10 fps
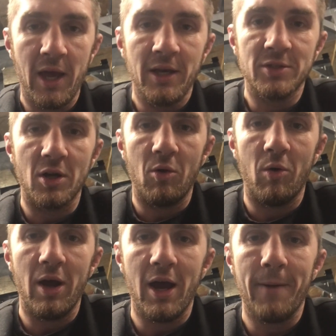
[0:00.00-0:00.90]
So
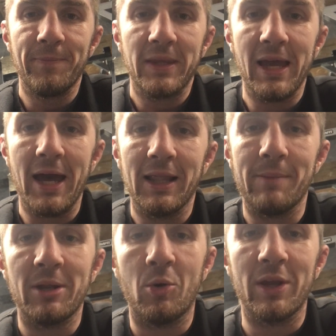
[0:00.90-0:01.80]
uh, yeah, let
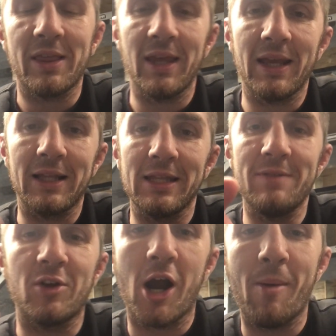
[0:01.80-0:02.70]
me know what you think.
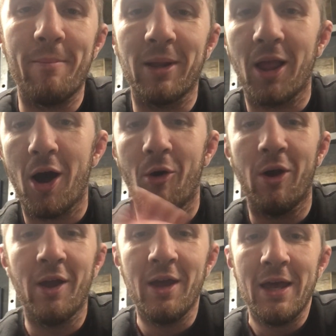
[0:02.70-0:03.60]
Leave a comment below.
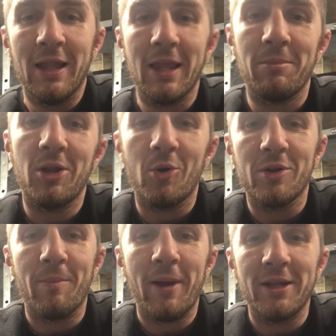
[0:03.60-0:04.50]
Let me know
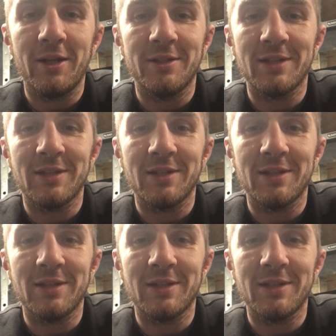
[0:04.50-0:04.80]
your opinions.